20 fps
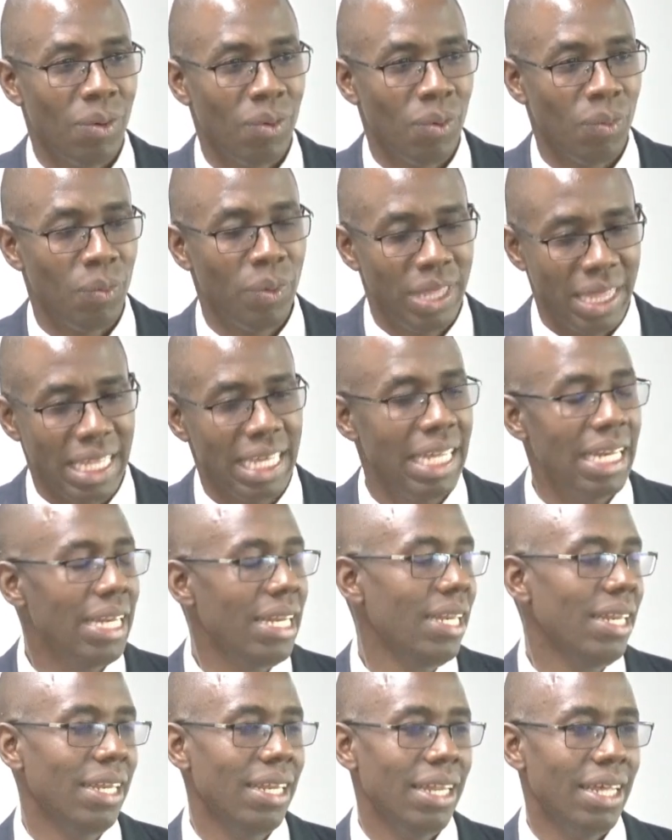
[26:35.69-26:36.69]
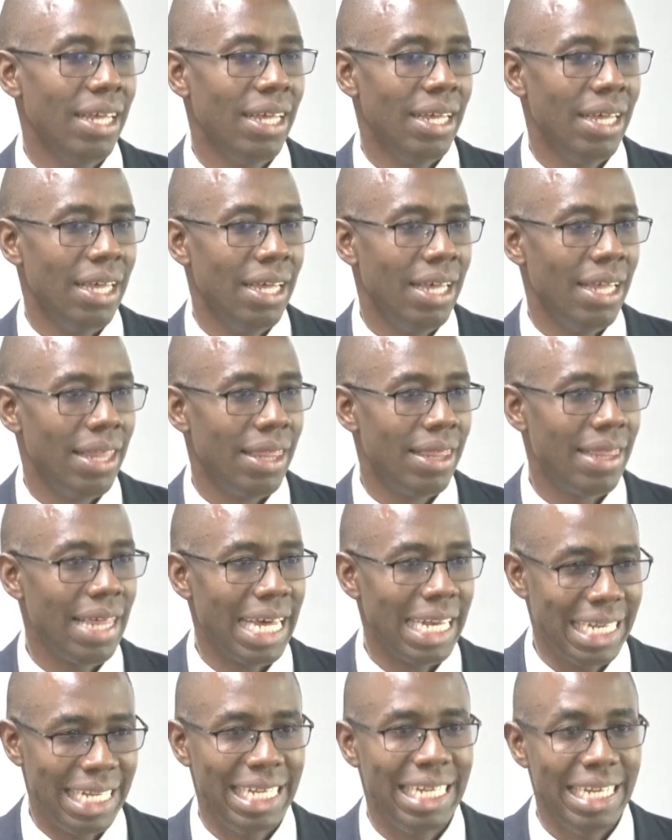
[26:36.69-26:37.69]
Within
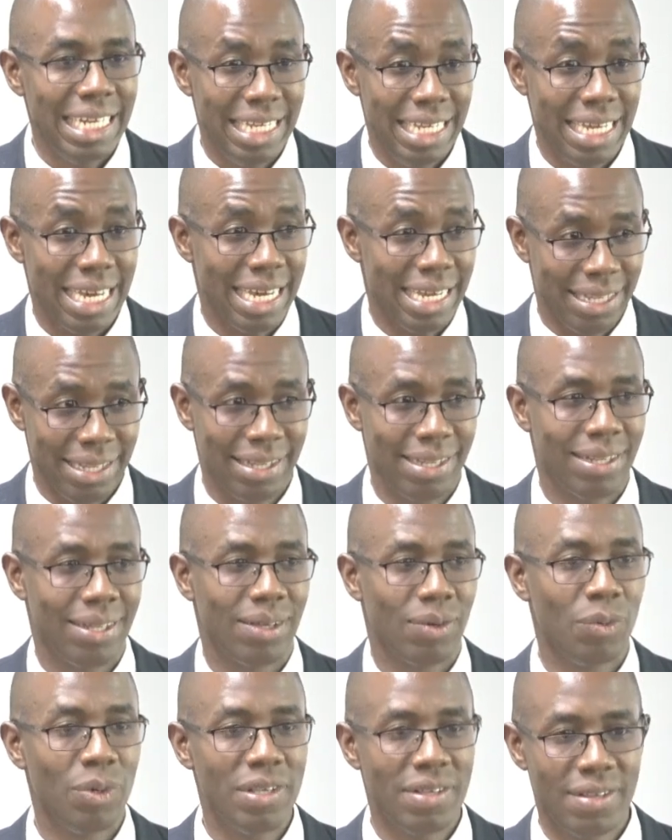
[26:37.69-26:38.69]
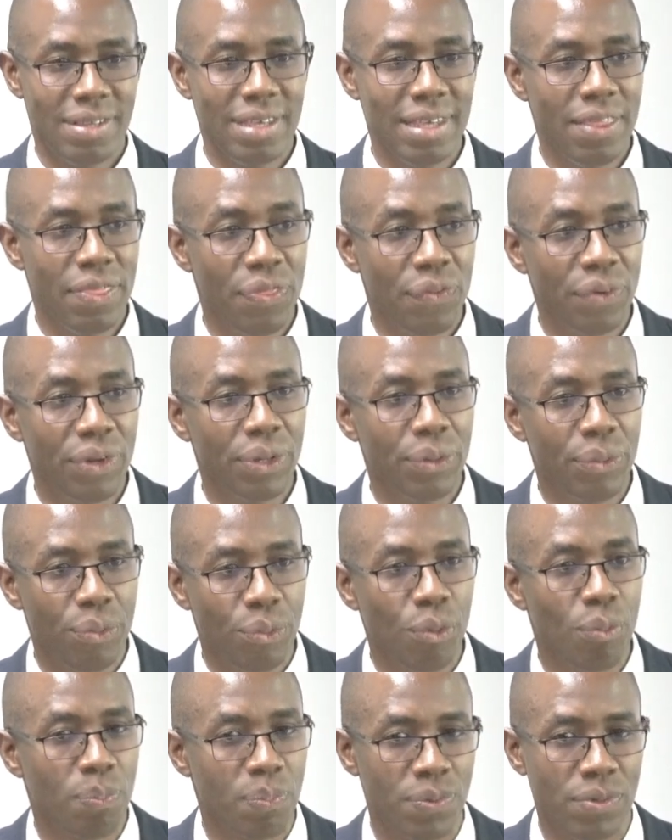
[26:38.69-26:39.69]
13 years, we see three
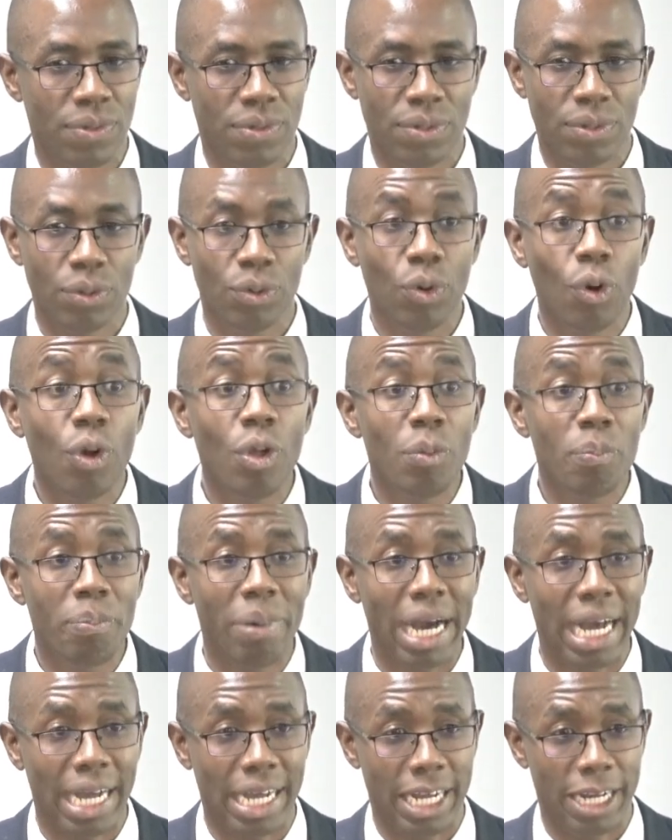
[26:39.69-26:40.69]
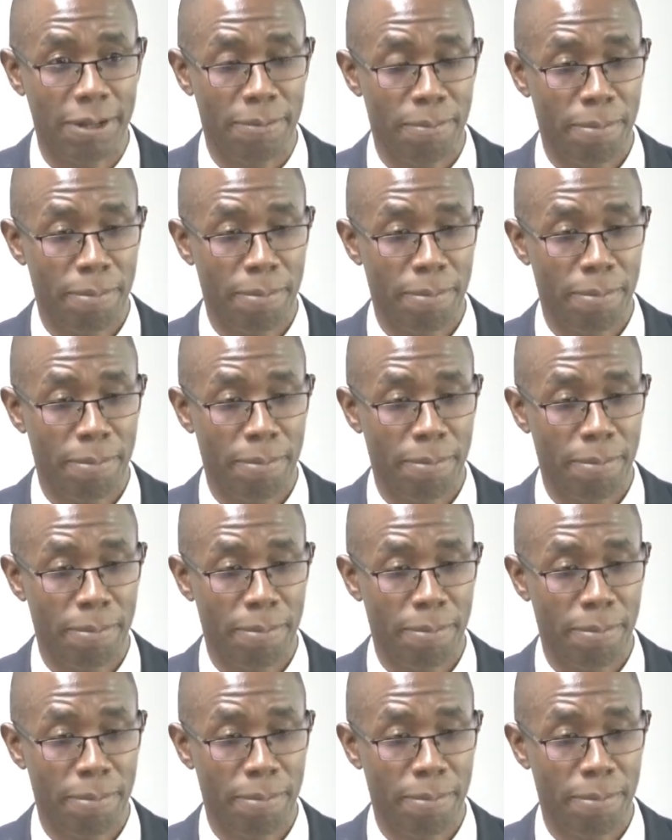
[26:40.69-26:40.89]
groups going back.